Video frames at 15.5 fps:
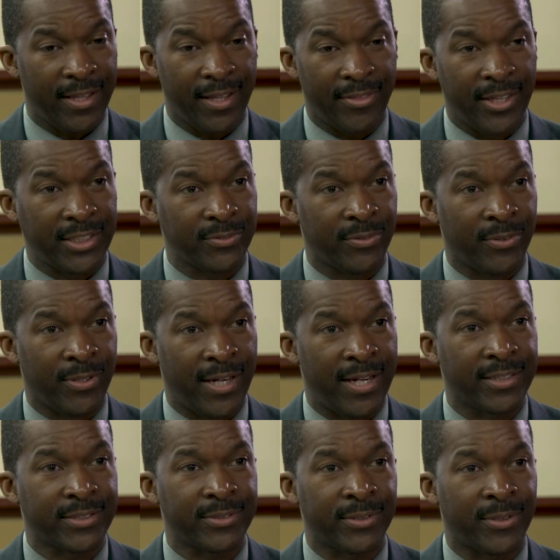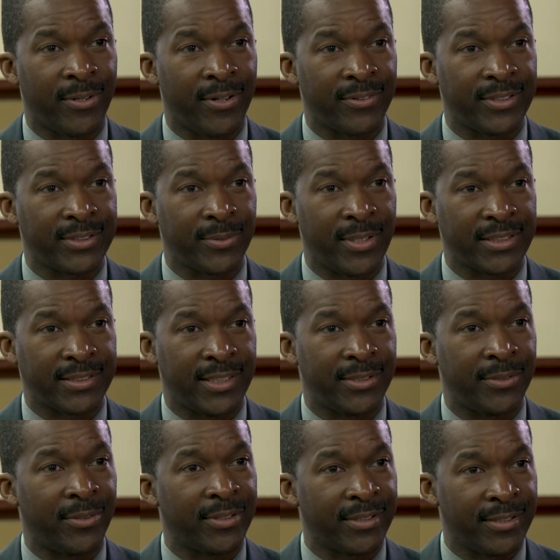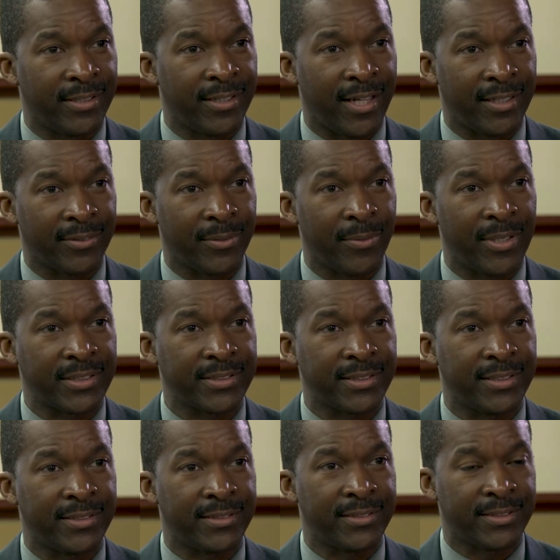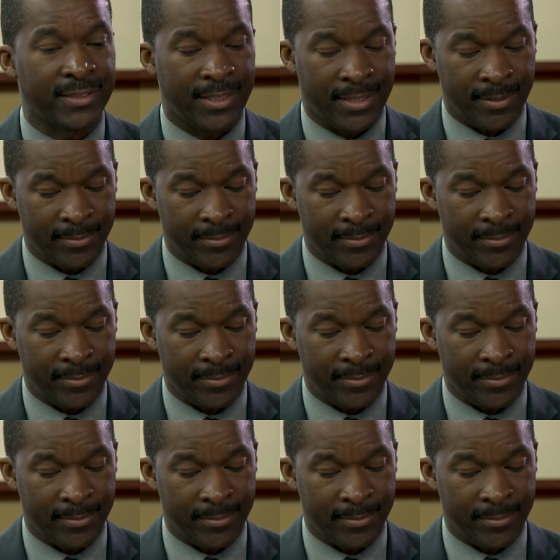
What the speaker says: Thanks for answering all these questions. I know a lot of questions.